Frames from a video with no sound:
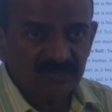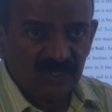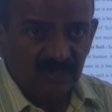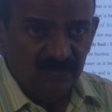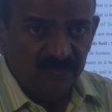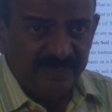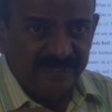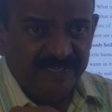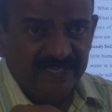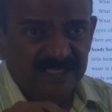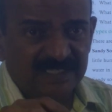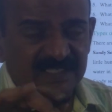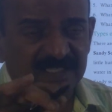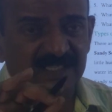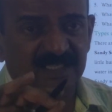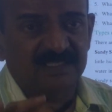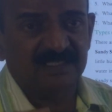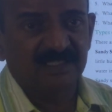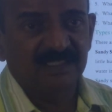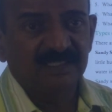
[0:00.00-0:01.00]
we
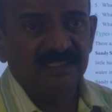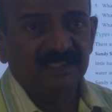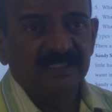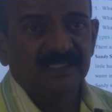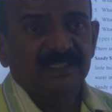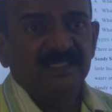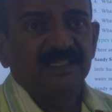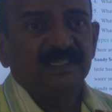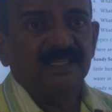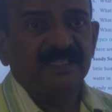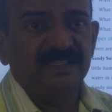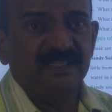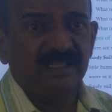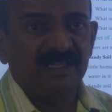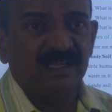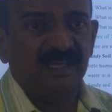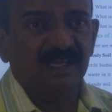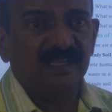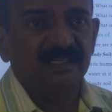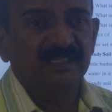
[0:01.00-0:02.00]
discuss, and
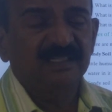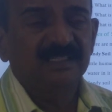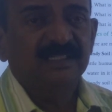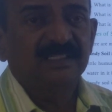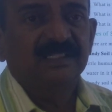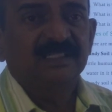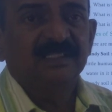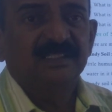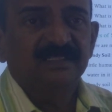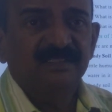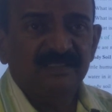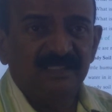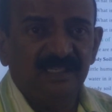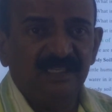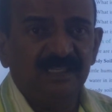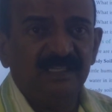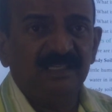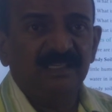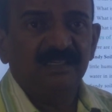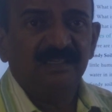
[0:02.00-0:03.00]
there are
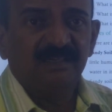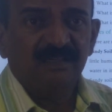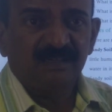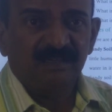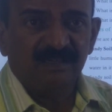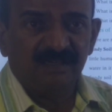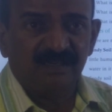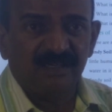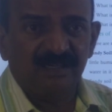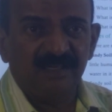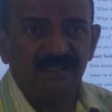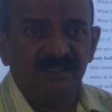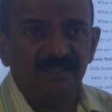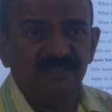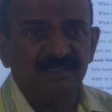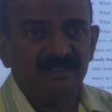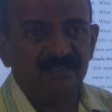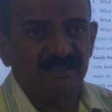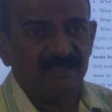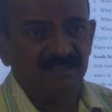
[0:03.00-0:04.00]
3
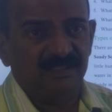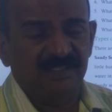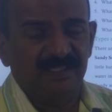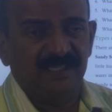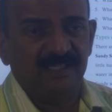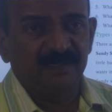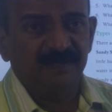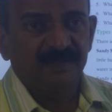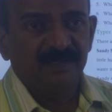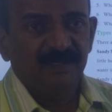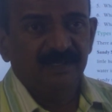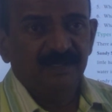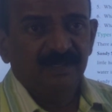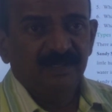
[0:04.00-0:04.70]
horizons are there.